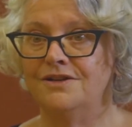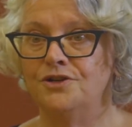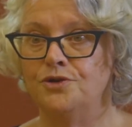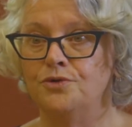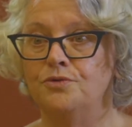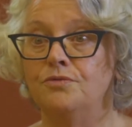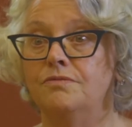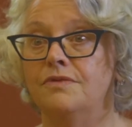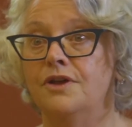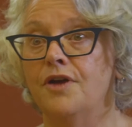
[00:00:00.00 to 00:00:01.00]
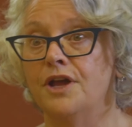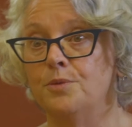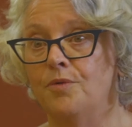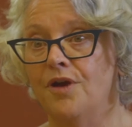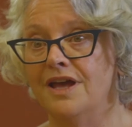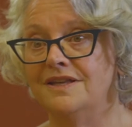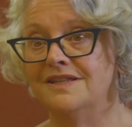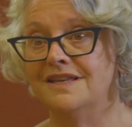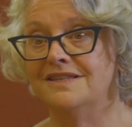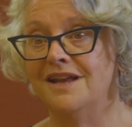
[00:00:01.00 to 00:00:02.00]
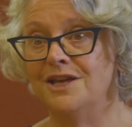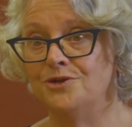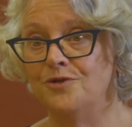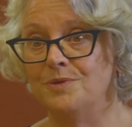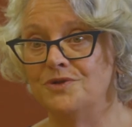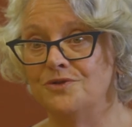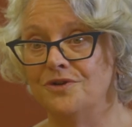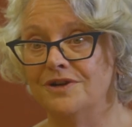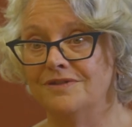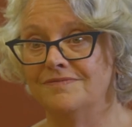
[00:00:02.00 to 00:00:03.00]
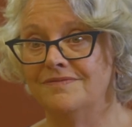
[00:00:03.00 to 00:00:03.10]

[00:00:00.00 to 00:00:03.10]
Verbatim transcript: to their enterprise as an ice cream store.